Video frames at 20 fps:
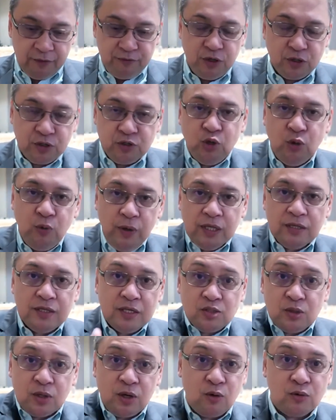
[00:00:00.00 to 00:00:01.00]
and if you're
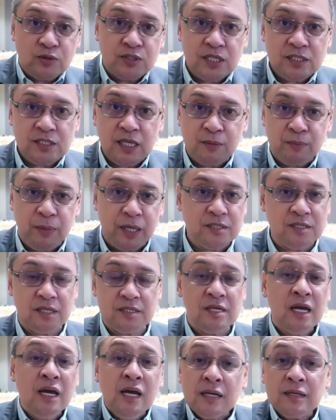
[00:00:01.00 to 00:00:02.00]
doing this on a
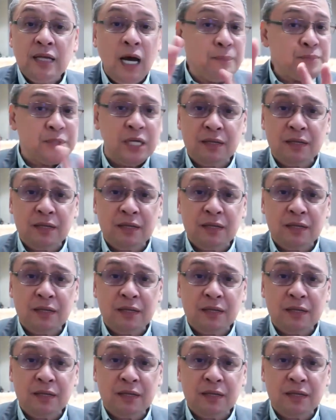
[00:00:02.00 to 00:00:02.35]
consistent basis,